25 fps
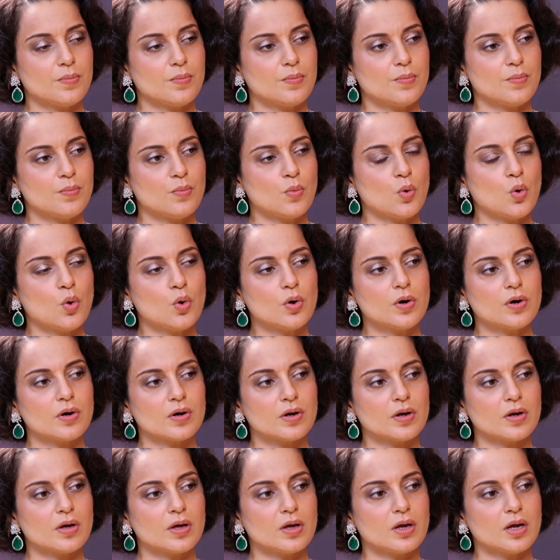more
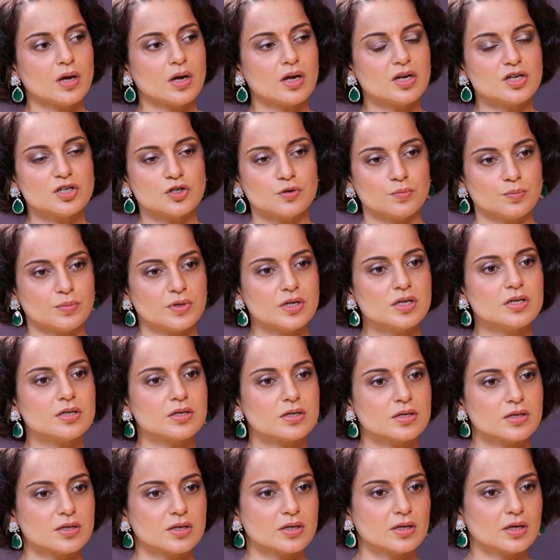
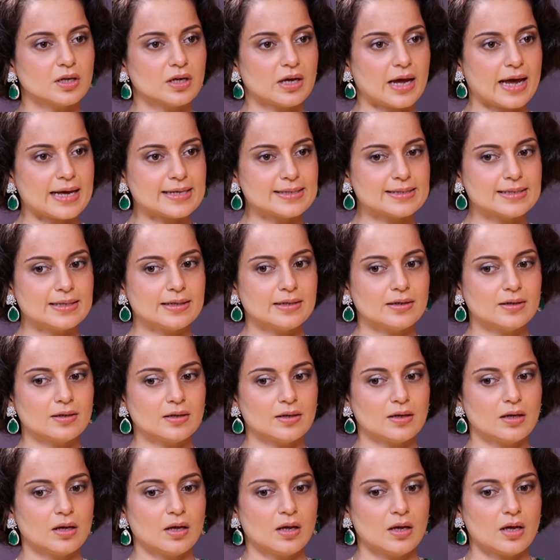intimate, as
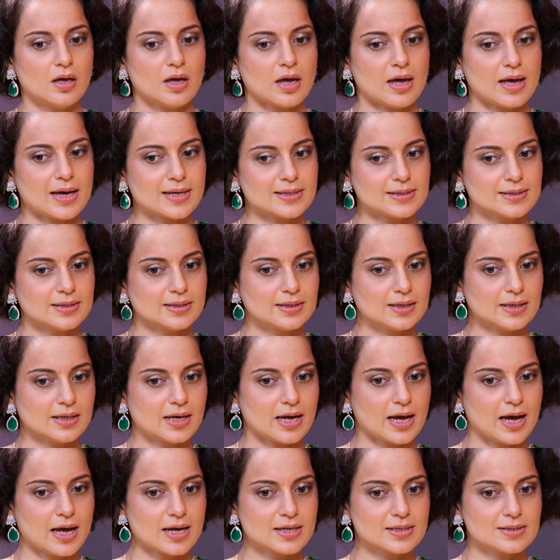in it
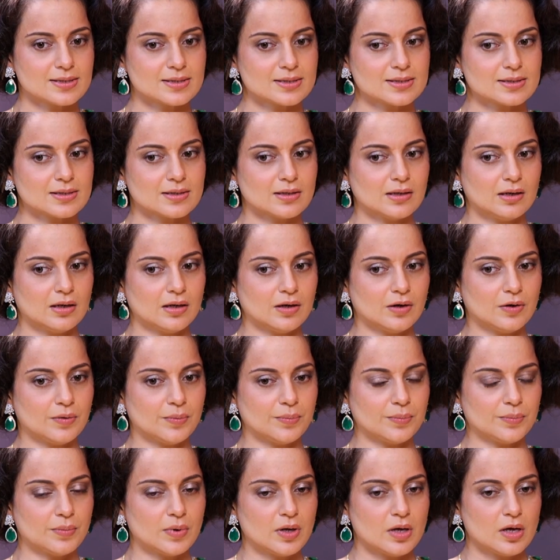has
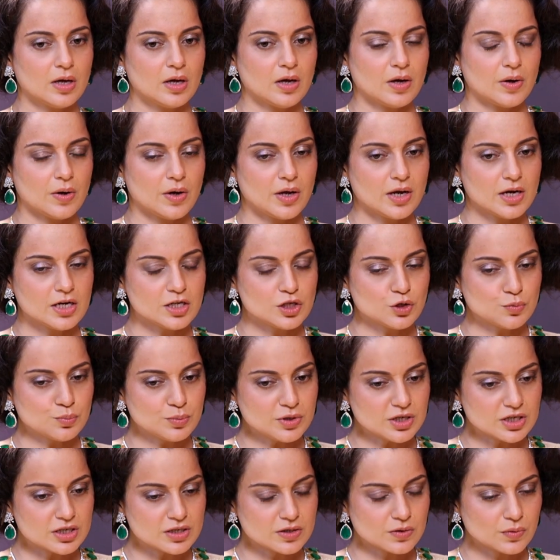
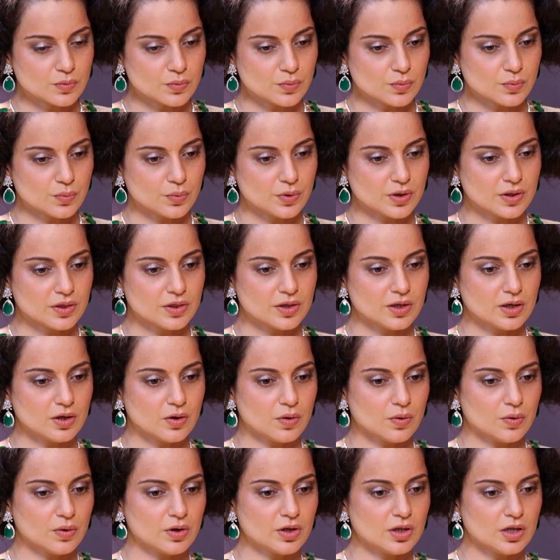intimate with the
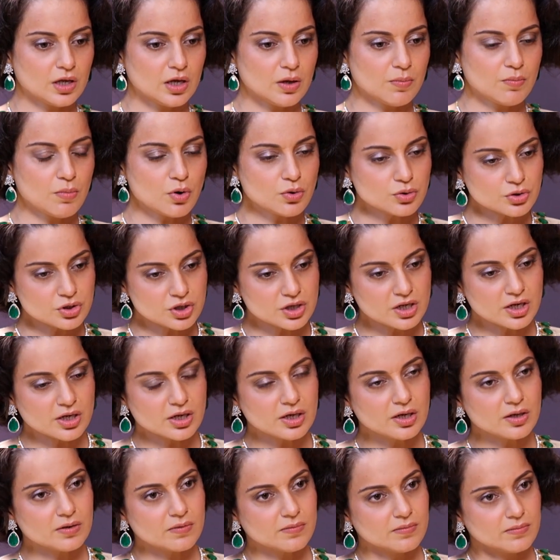
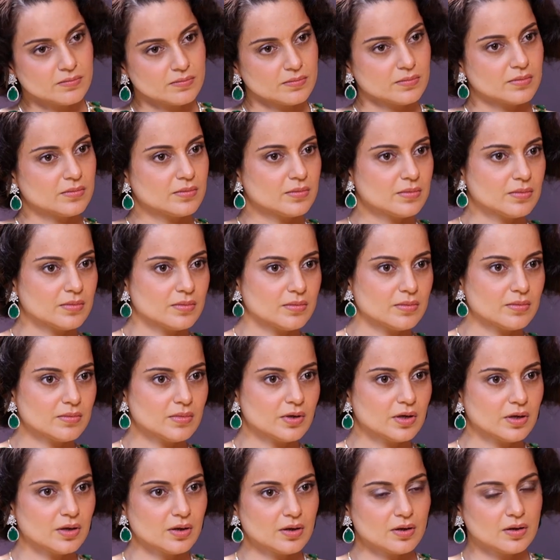emotional
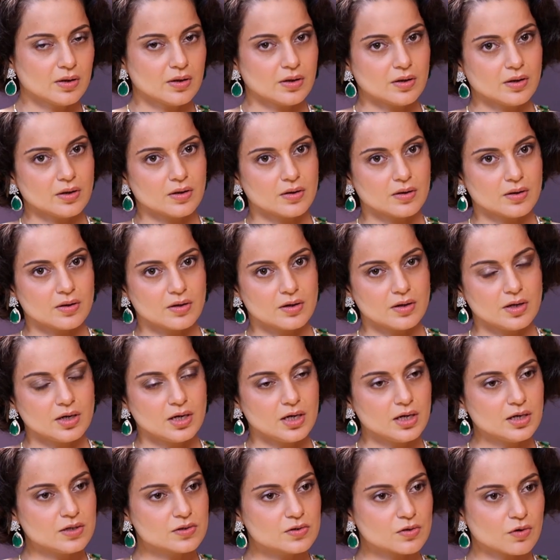
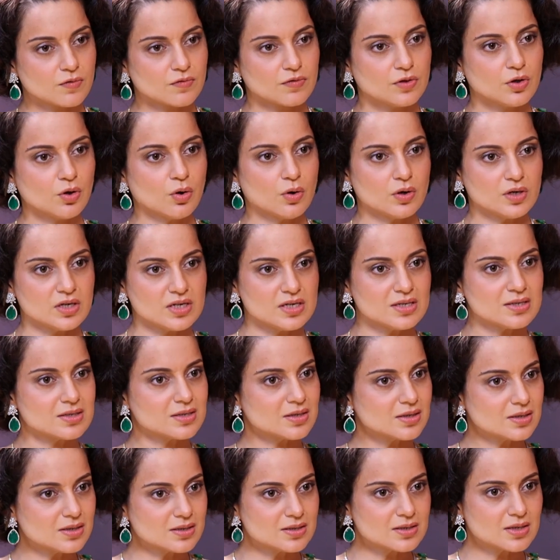needs of the
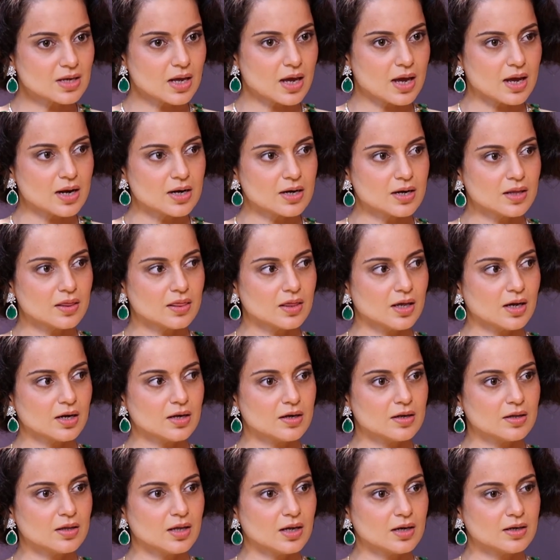audiences, and
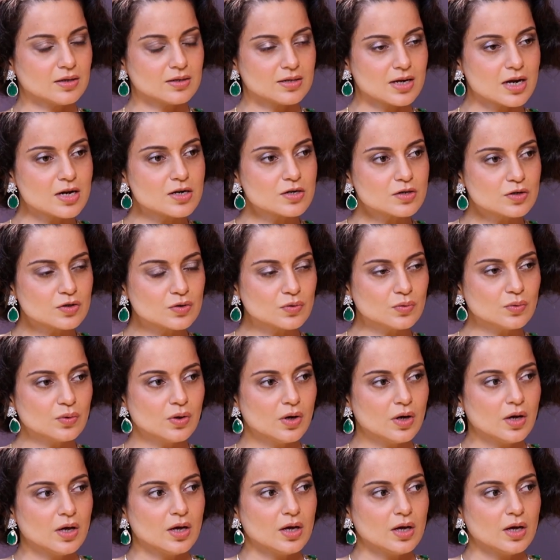they tend to